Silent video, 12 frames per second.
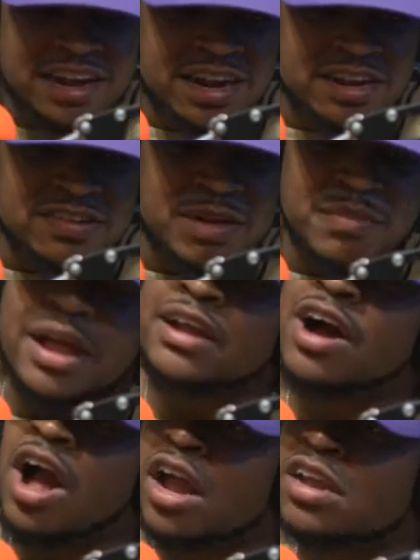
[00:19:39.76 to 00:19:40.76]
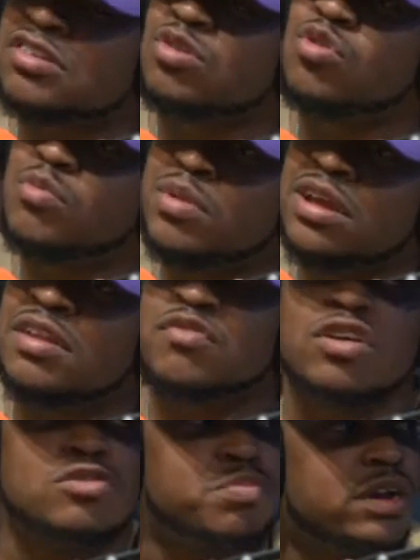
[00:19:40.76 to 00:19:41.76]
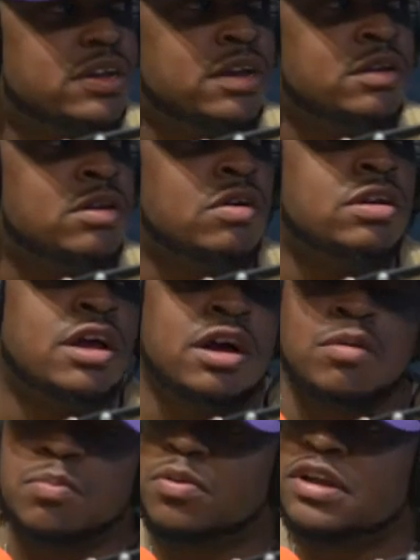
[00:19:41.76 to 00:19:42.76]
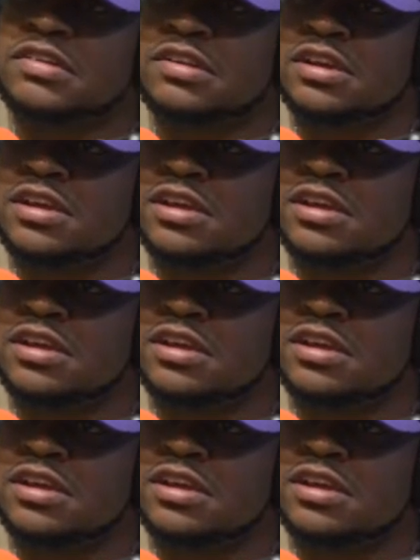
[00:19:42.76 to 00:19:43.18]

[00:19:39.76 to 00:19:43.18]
Because I'm like, all right, it's cool being the first president, our president.